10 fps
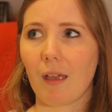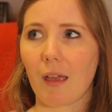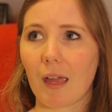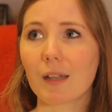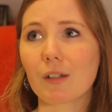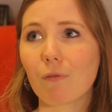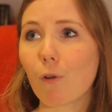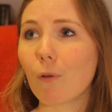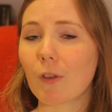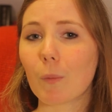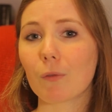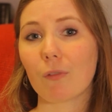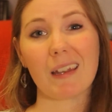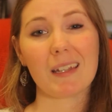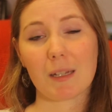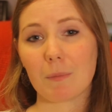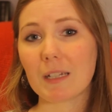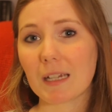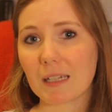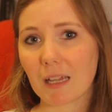And of course, it was really
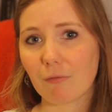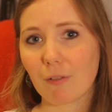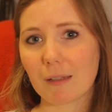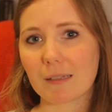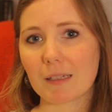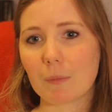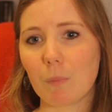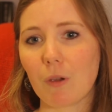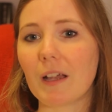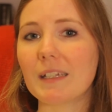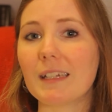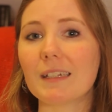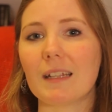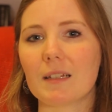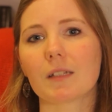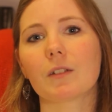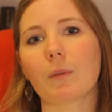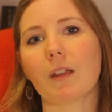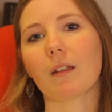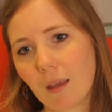intimidating at first, but I did ease into
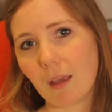it.